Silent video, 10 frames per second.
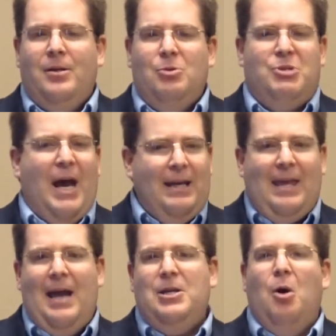You take
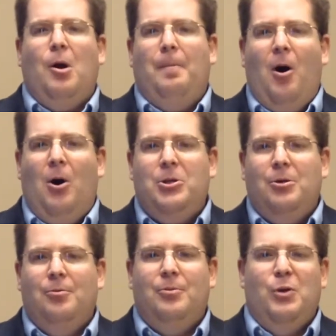that yoke upon
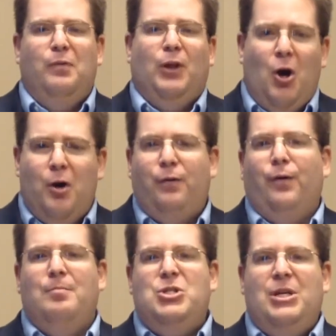you. You've learned
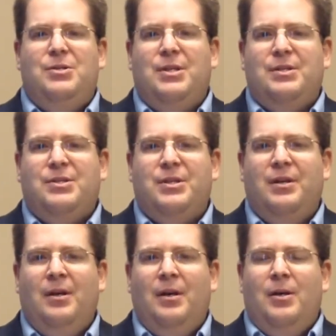from
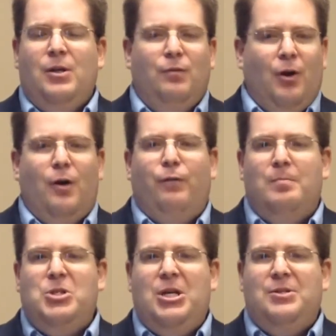Jesus. You've learned
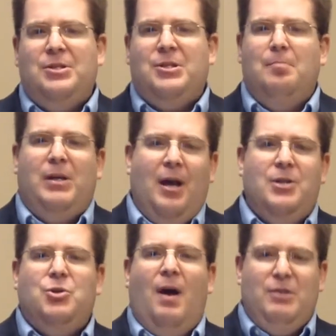from Jesus, and
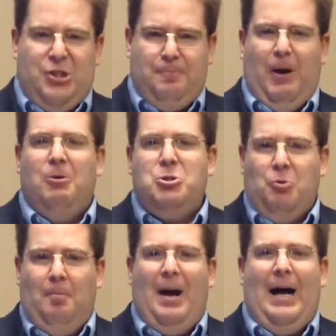because you have a
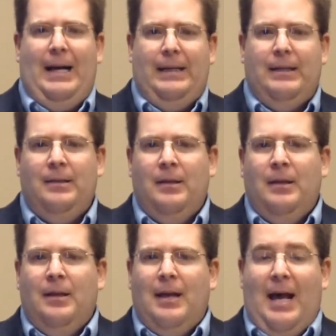spiritual mind,
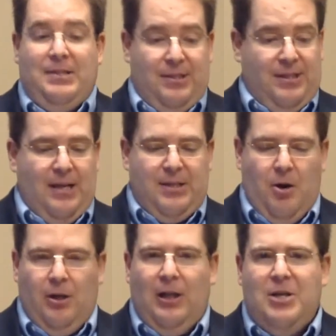as it says
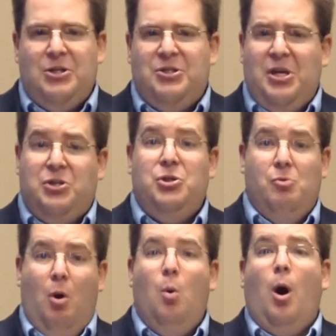there in Galatians 6,
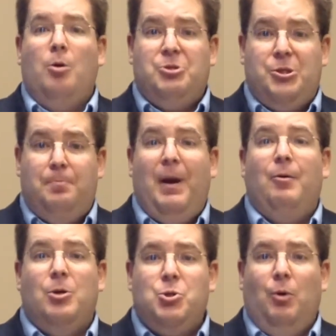you who are
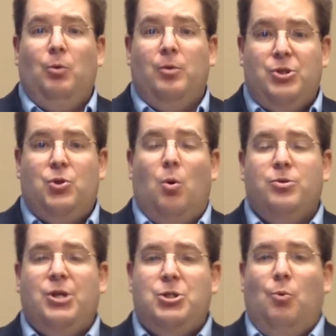spiritual,
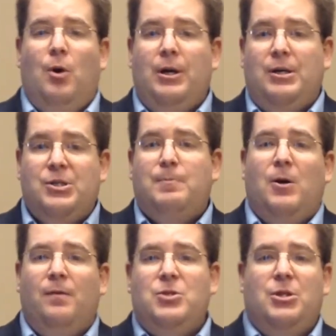restore such a one in a
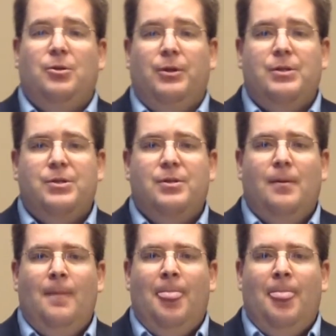spirit of gentleness.